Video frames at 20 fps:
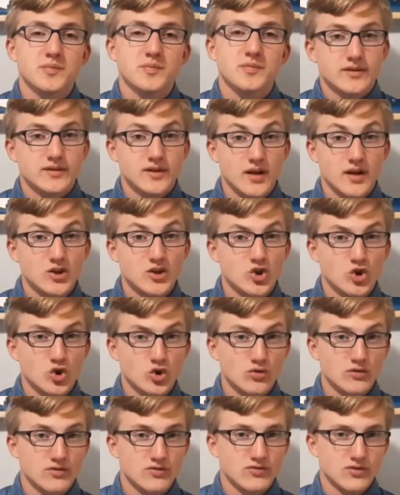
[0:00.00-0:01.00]
Stay
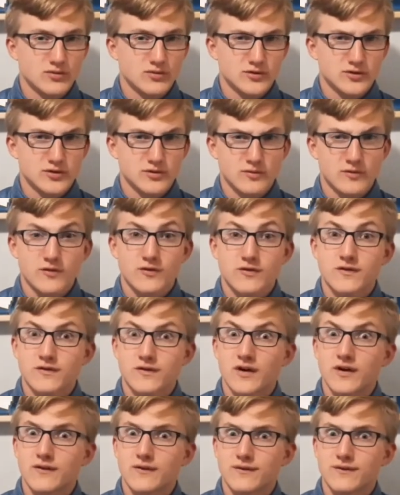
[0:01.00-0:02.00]
tuned for some
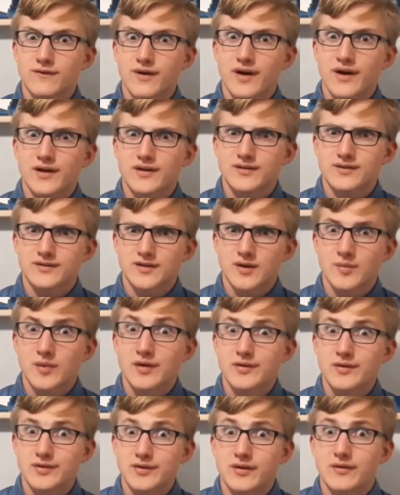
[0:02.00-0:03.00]
fun facts
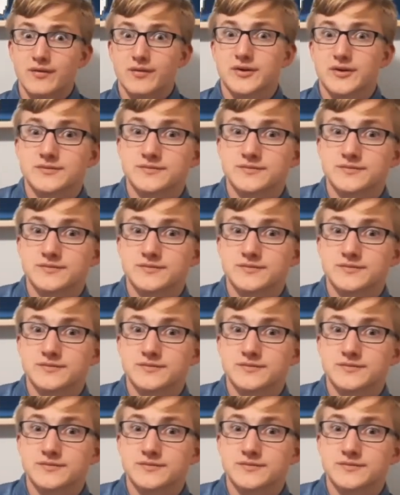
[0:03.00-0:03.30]
about sulfur.